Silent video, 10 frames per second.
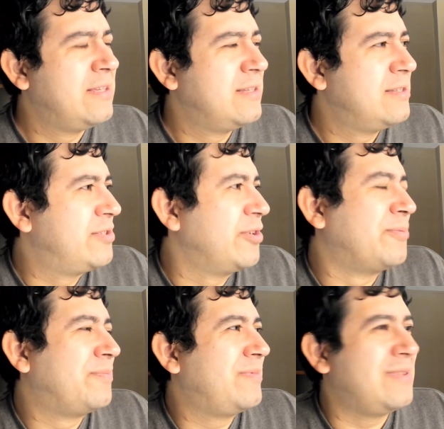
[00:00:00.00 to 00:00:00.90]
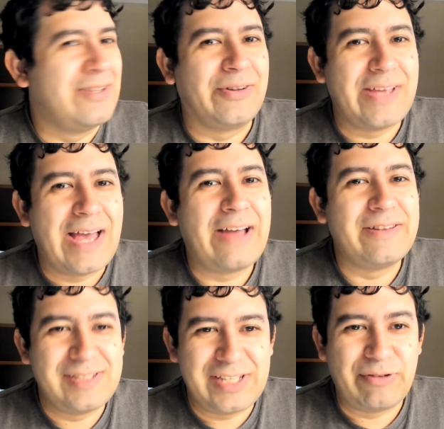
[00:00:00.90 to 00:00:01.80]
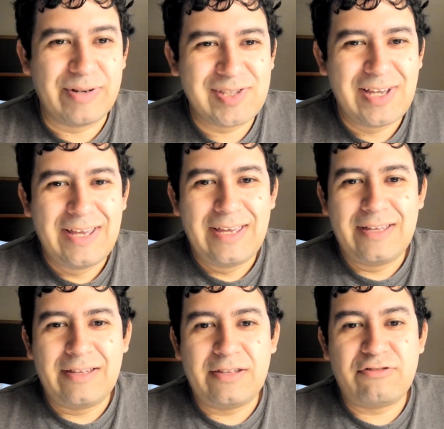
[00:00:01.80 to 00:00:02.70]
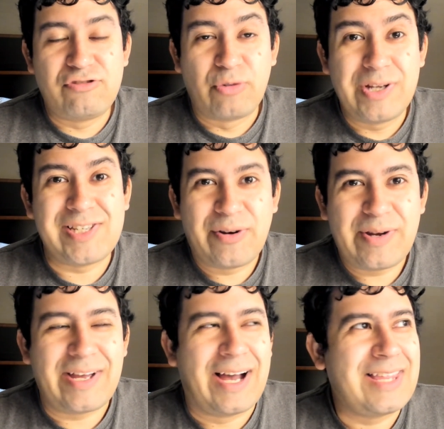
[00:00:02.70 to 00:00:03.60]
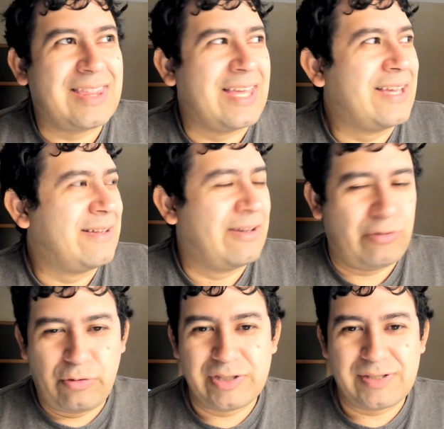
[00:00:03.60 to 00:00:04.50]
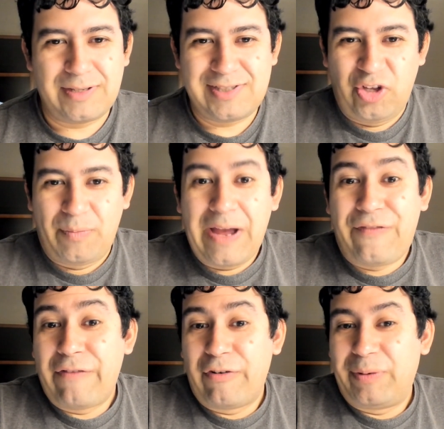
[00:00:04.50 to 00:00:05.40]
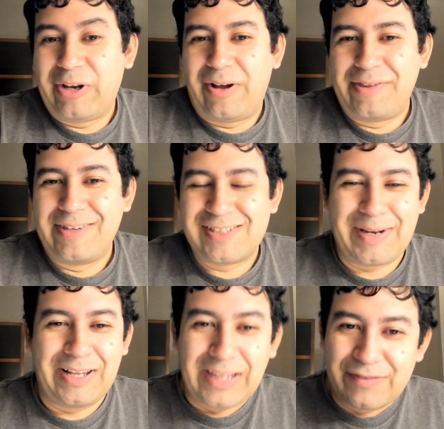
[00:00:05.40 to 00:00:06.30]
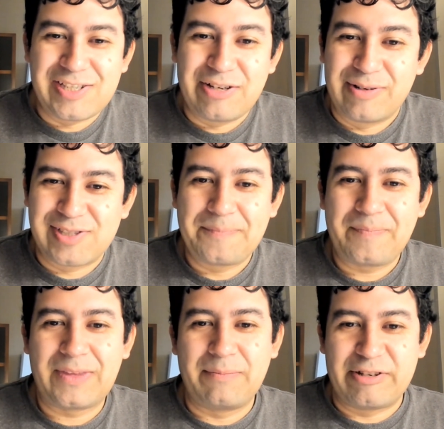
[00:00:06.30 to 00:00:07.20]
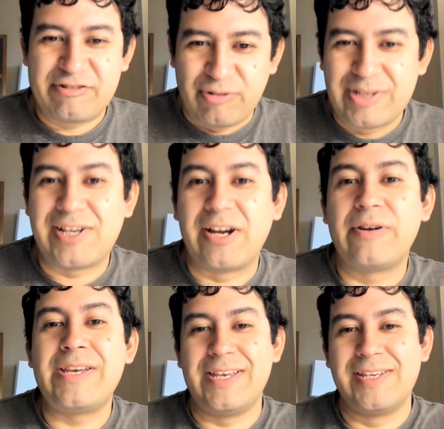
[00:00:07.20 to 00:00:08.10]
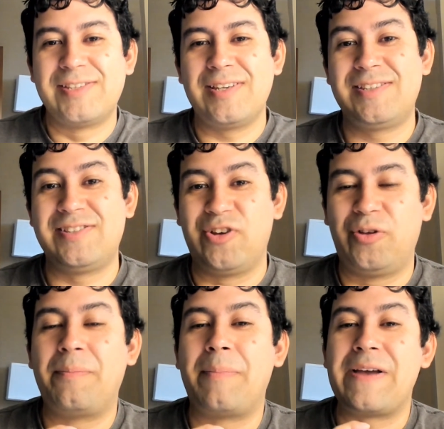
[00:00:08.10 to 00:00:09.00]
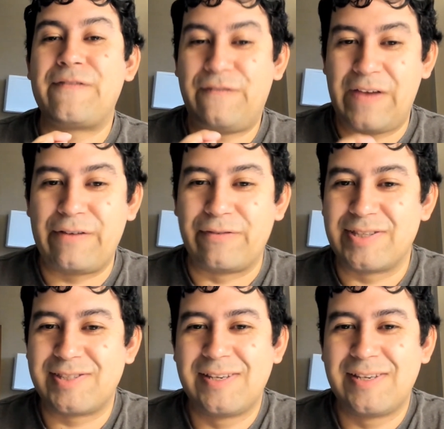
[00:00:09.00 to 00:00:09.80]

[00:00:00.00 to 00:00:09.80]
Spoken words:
So, you know, you had Zegras. Troy Terry, I think, who is still my favorite player on the Ducks. I mean, I love Zegras, but Troy Terry is still my favorite,